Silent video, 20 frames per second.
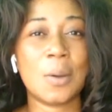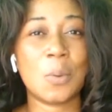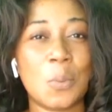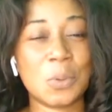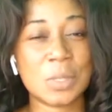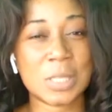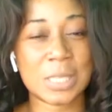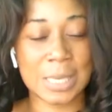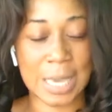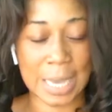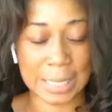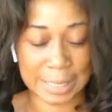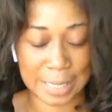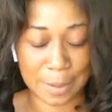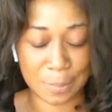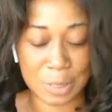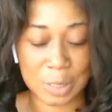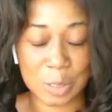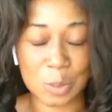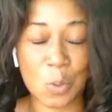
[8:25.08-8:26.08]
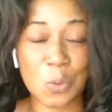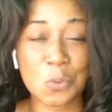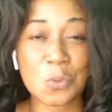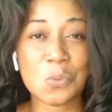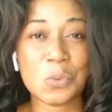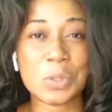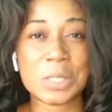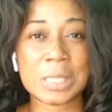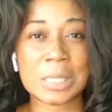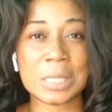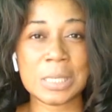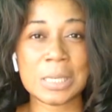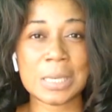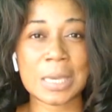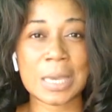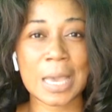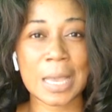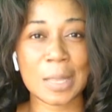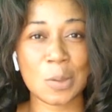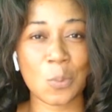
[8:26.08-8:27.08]
Once I'm a son, and
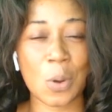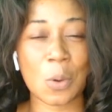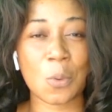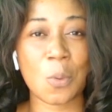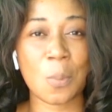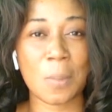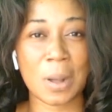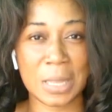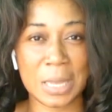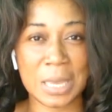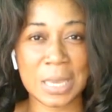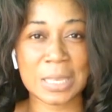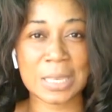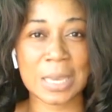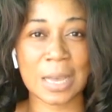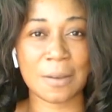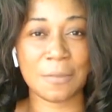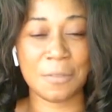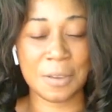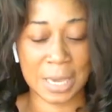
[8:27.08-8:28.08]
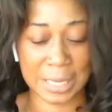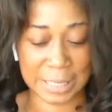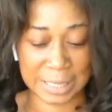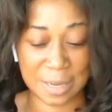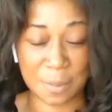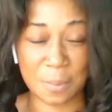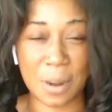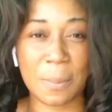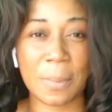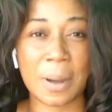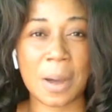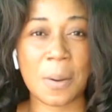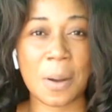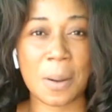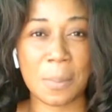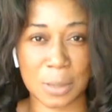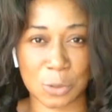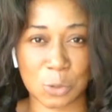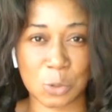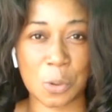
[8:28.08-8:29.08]
I'm a woman. Because I'm a
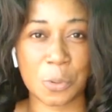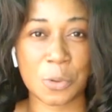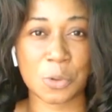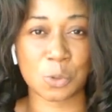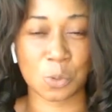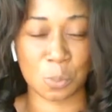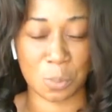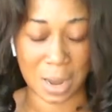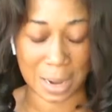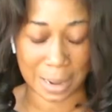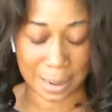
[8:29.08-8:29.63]
bow, I'm a sorry, so my